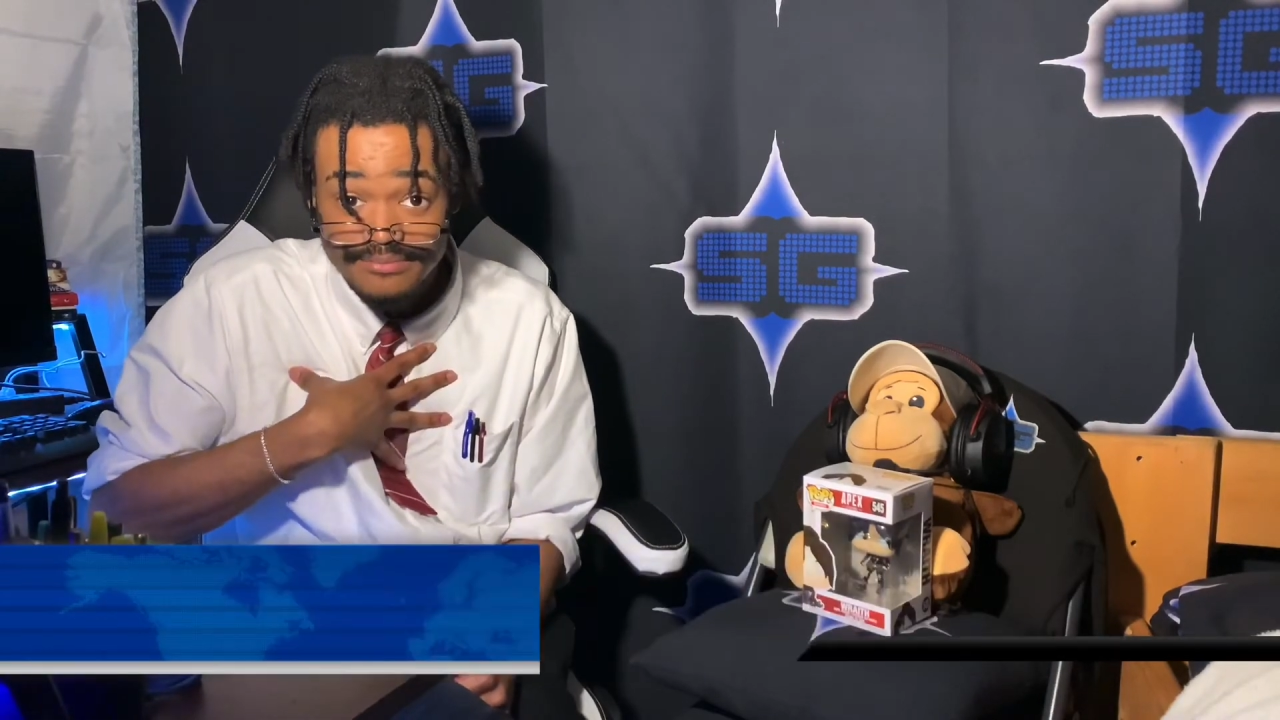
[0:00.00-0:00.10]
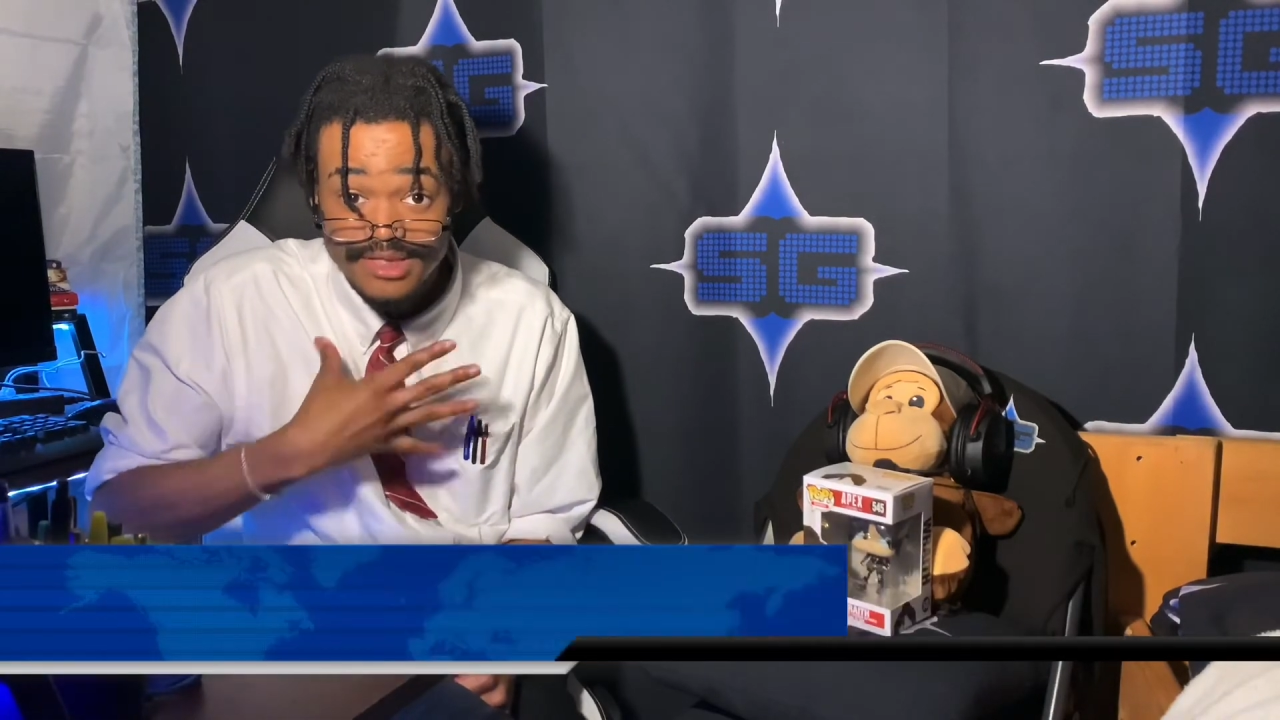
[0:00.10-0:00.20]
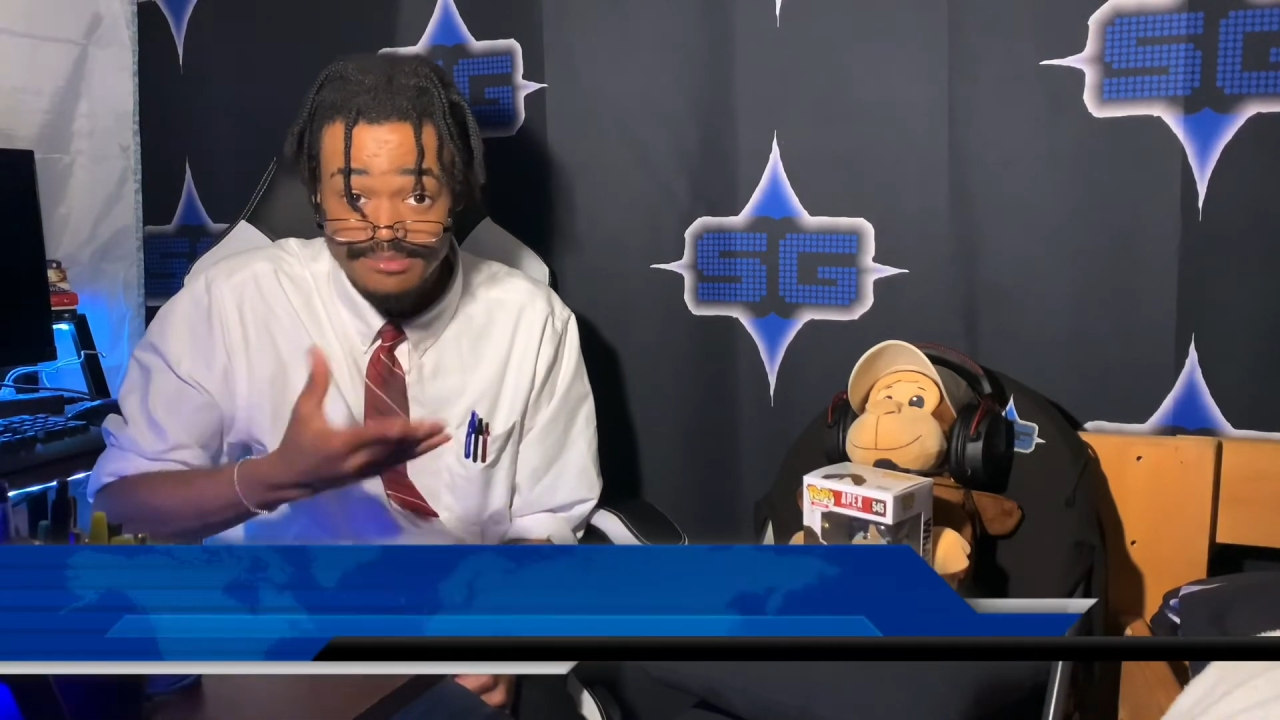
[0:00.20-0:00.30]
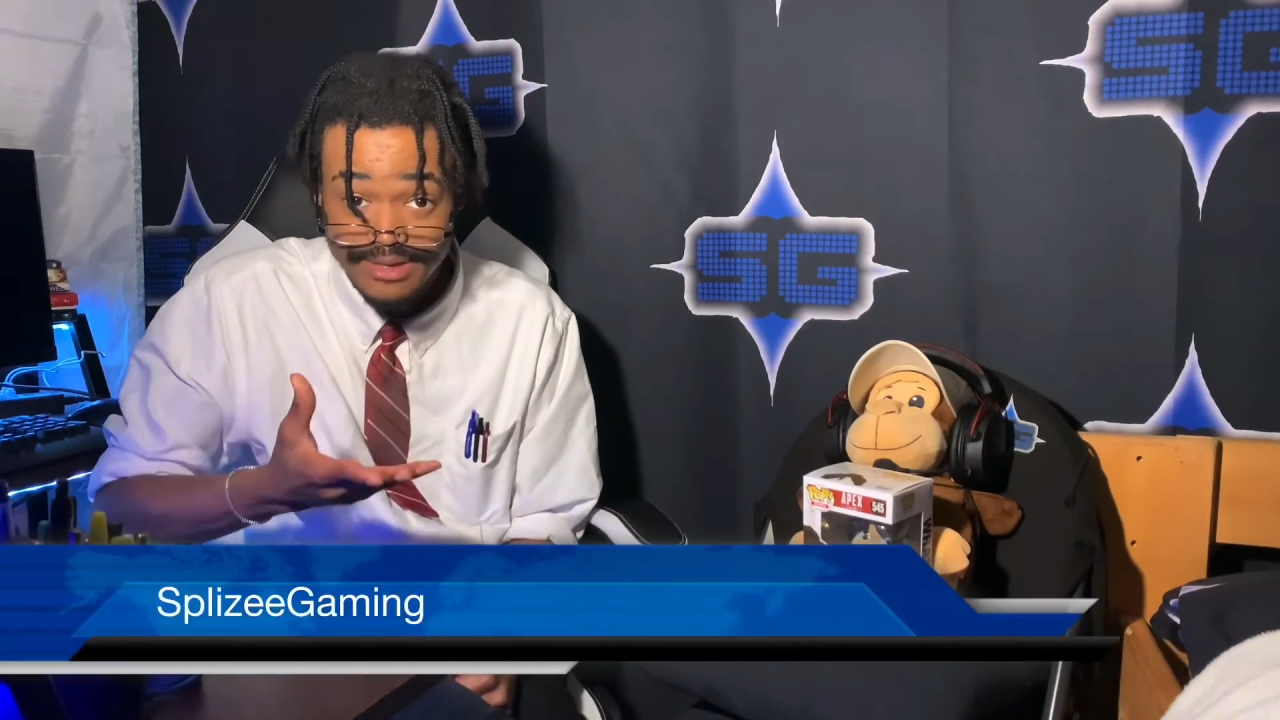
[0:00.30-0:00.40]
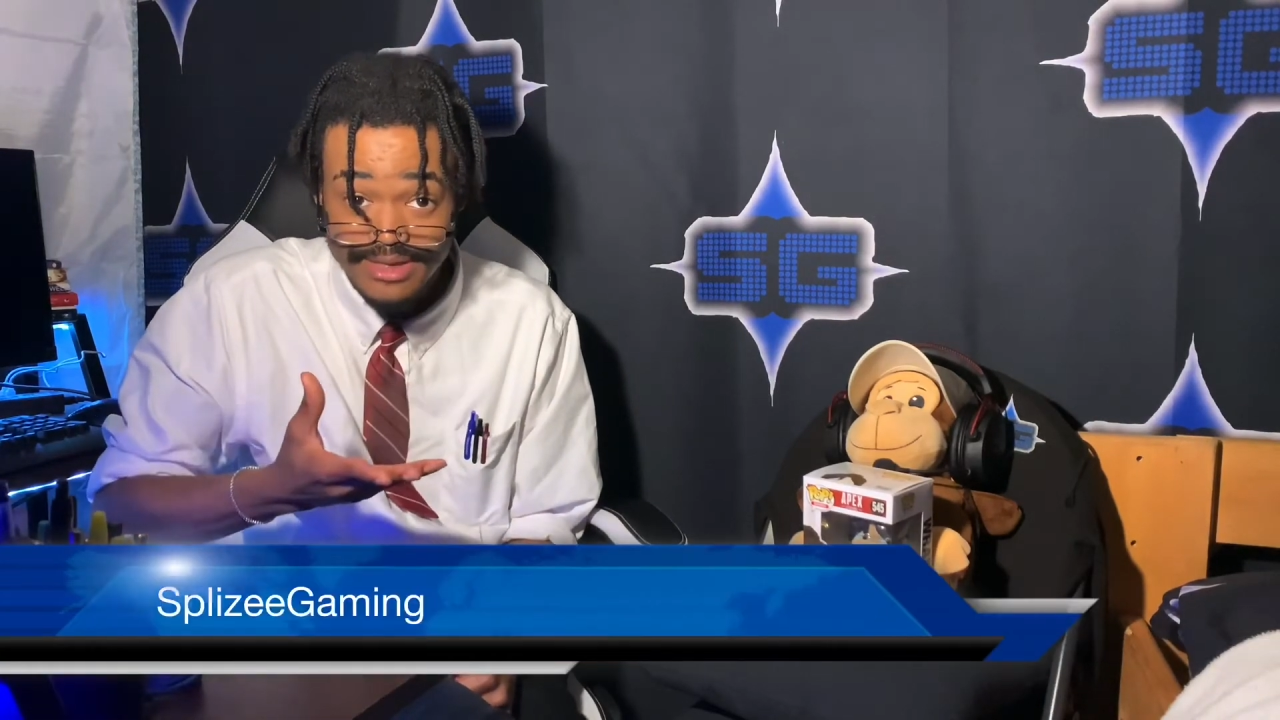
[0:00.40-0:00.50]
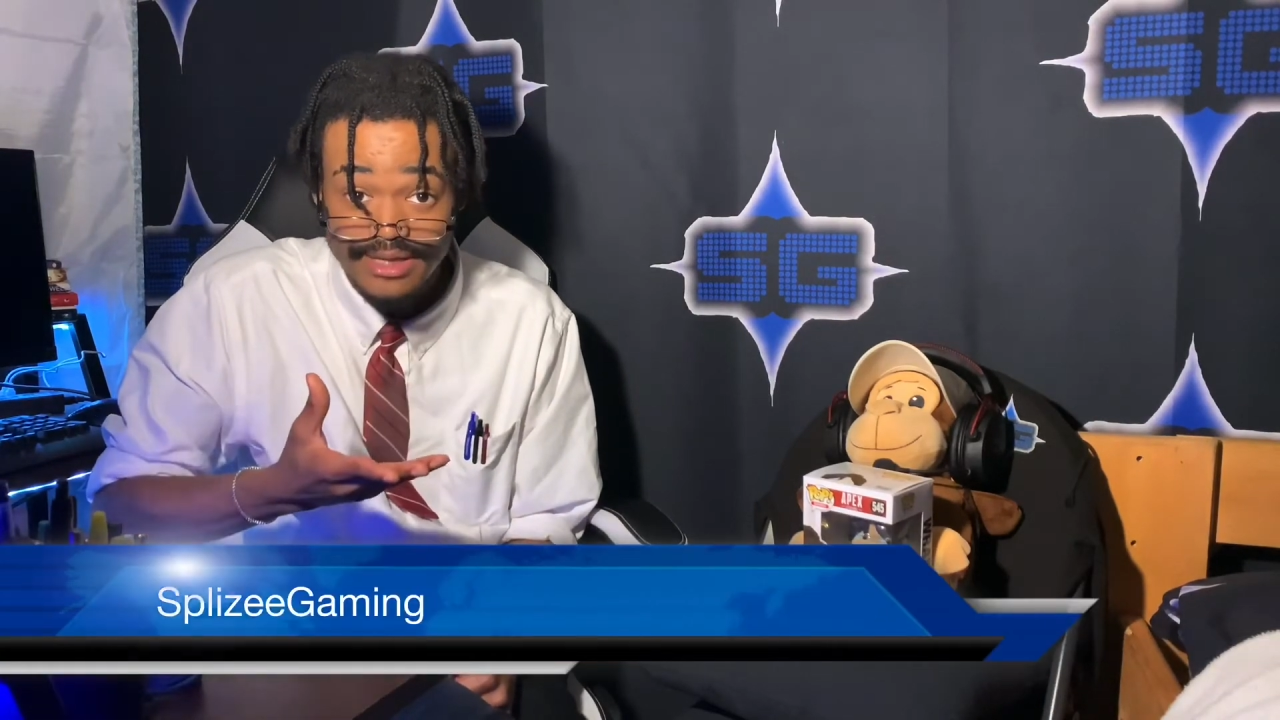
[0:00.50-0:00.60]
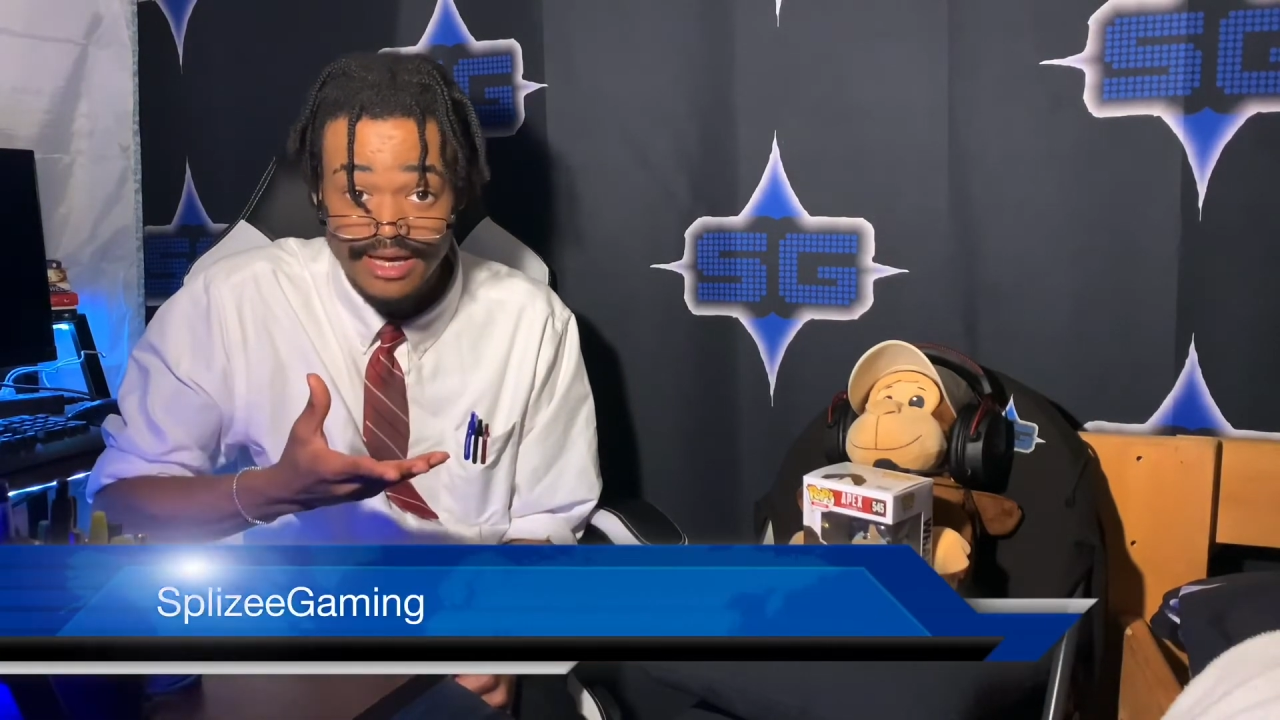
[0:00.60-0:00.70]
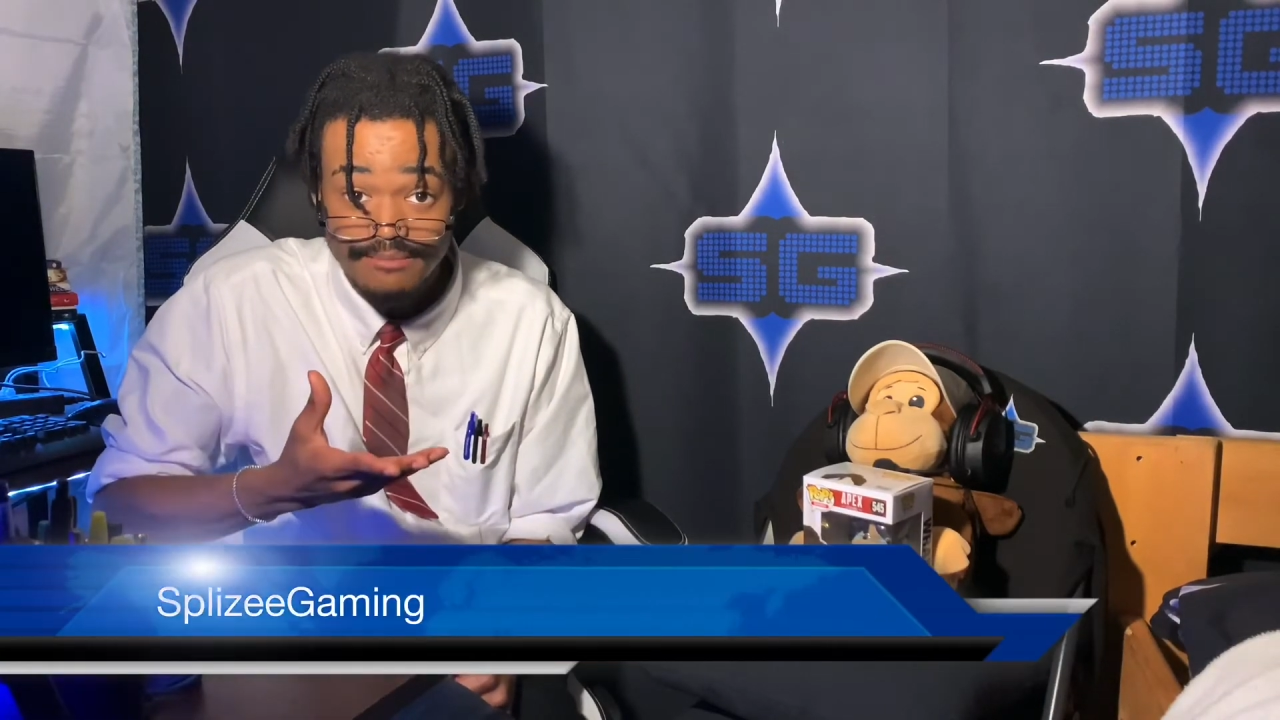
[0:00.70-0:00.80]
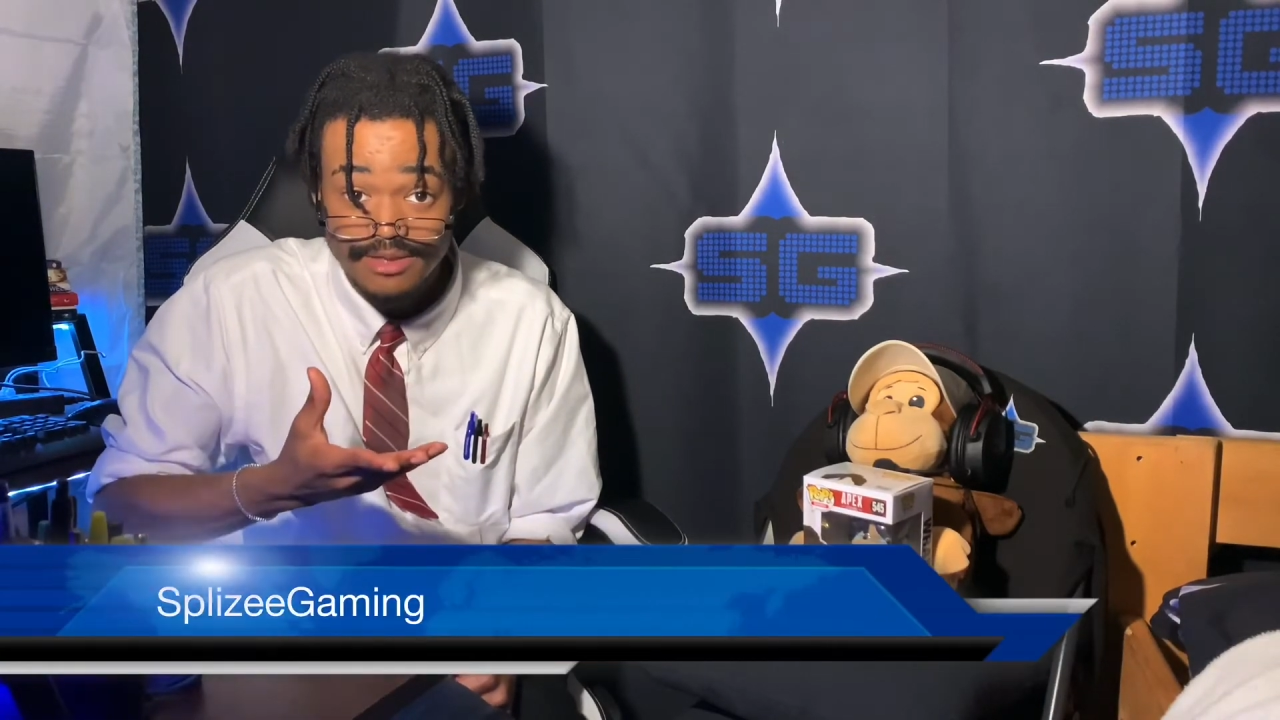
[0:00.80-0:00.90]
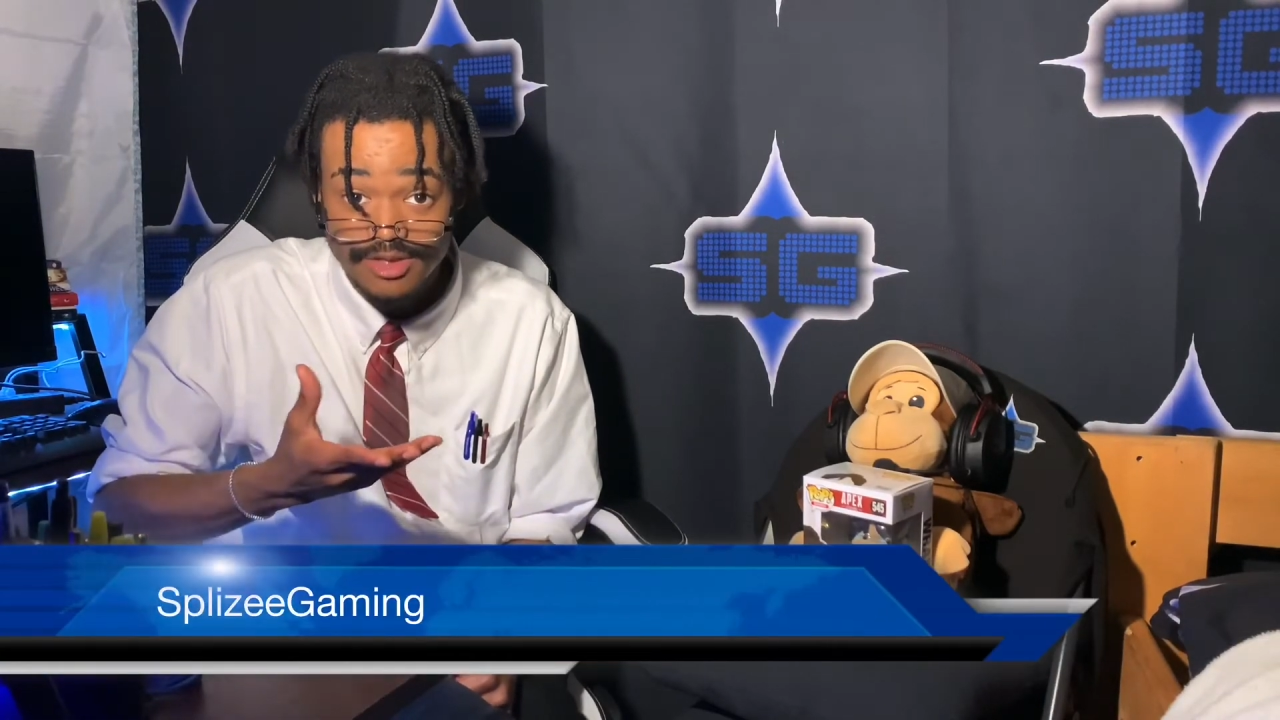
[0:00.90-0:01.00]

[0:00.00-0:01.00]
Splizee Gaming.